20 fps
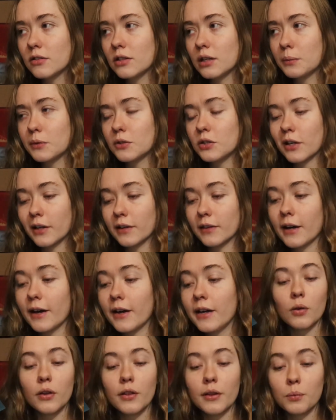double check that.
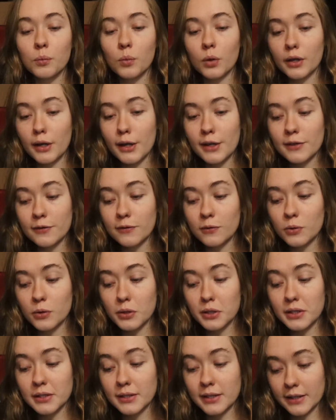And then one is
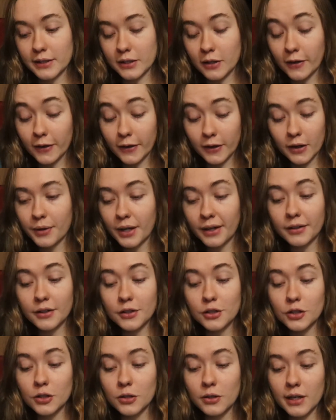for TikTok. I'm going to
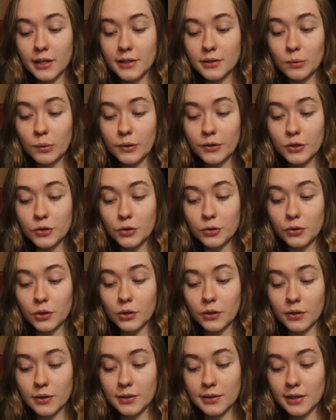show you guys what the jewelry
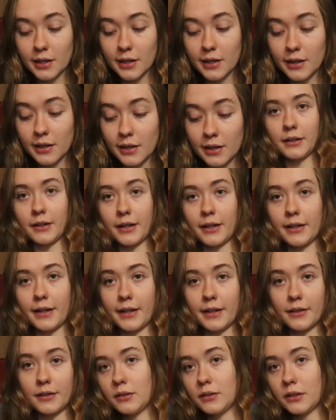looks like. Okay,
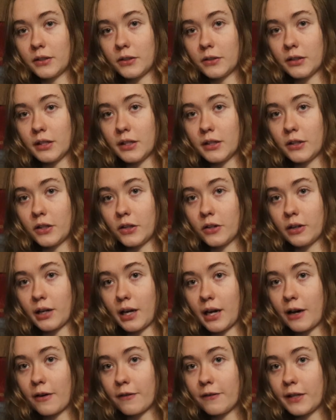like literally look
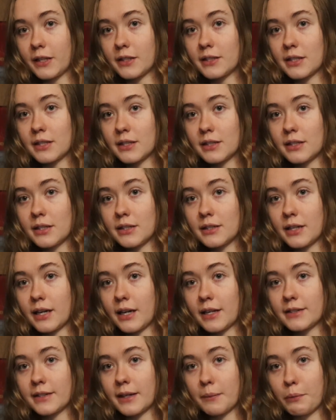how fancy this is. It
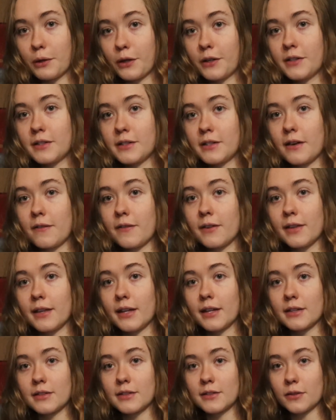has like buttons and
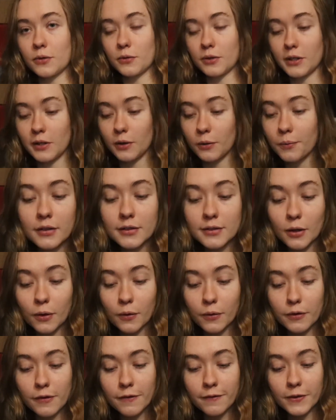everything. It's so cute. So
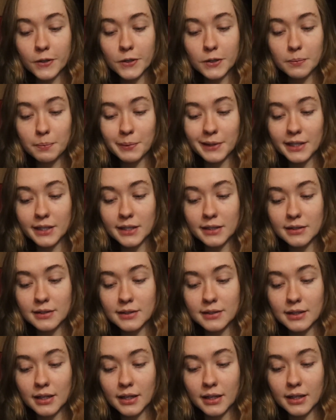the first
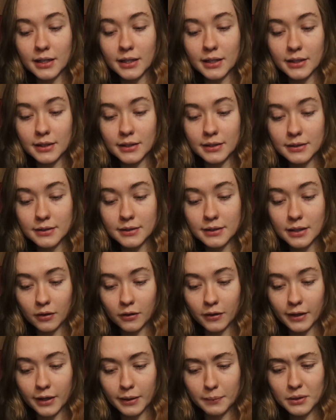piece is,
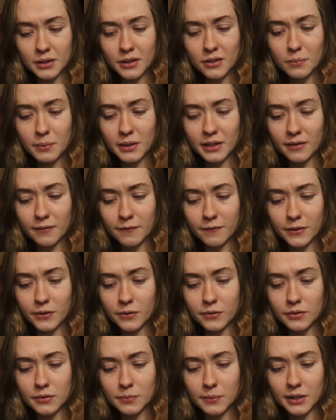okay, I'm a little bit
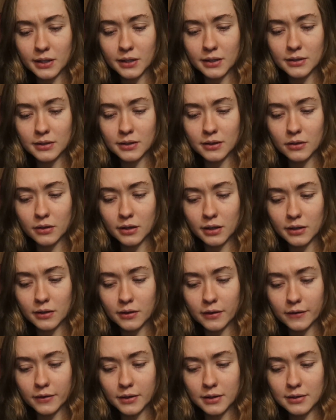confused because they're like
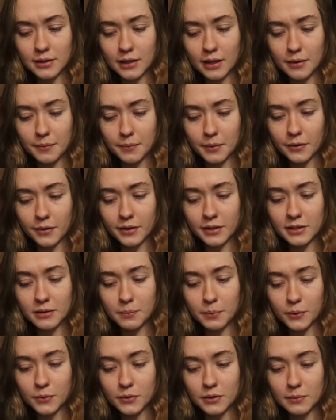not the same. Are they
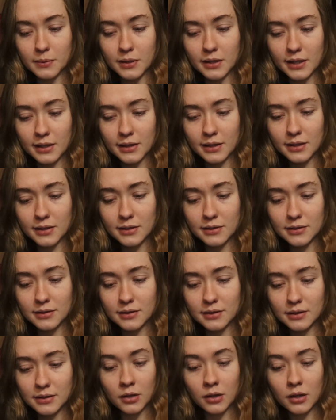supposed to be like
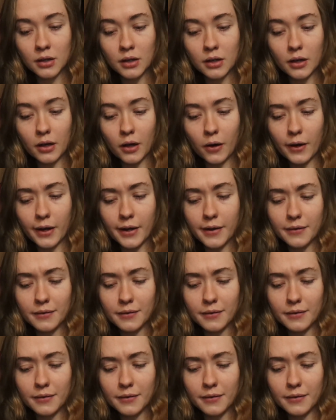this? Okay,